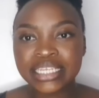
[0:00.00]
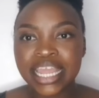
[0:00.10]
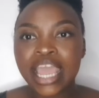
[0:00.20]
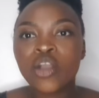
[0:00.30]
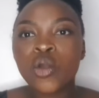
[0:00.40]

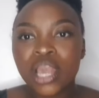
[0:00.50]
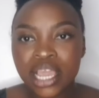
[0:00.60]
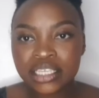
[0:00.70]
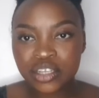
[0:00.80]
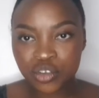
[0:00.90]
a
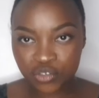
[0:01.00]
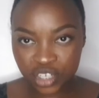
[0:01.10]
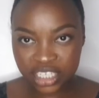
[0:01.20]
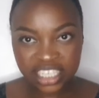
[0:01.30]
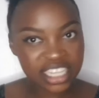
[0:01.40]
collection of
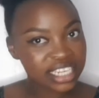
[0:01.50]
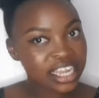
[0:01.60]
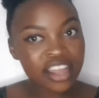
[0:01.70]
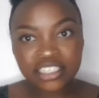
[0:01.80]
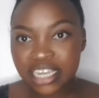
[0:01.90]
dresses that
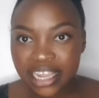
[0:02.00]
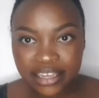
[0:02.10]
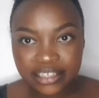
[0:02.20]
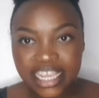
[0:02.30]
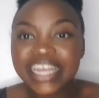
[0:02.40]
aren't
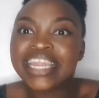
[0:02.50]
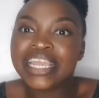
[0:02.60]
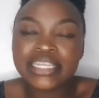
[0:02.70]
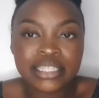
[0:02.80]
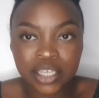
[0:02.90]
linked, and
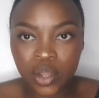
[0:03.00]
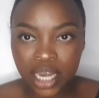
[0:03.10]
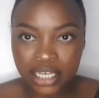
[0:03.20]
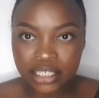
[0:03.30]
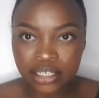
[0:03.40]
yet it's a
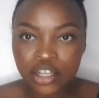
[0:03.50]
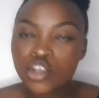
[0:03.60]
collection.